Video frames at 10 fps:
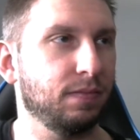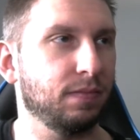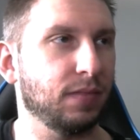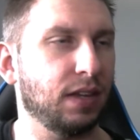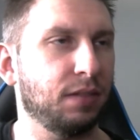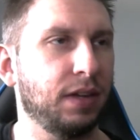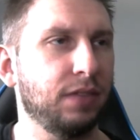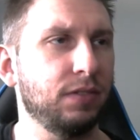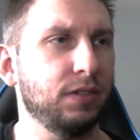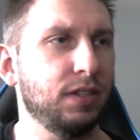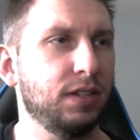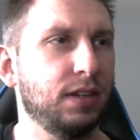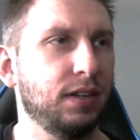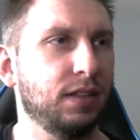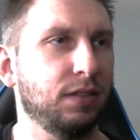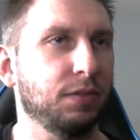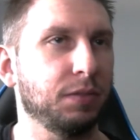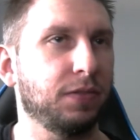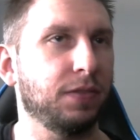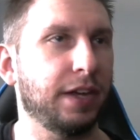I haven't really seen anything from the
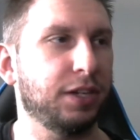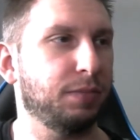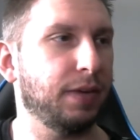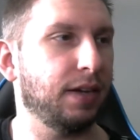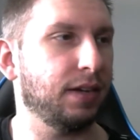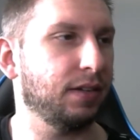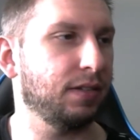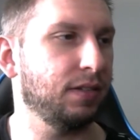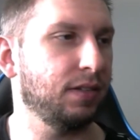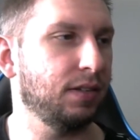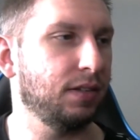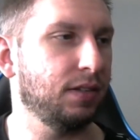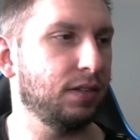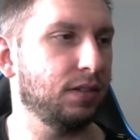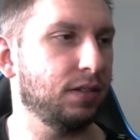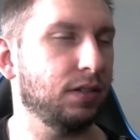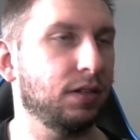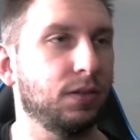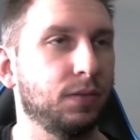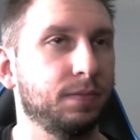flashback. So.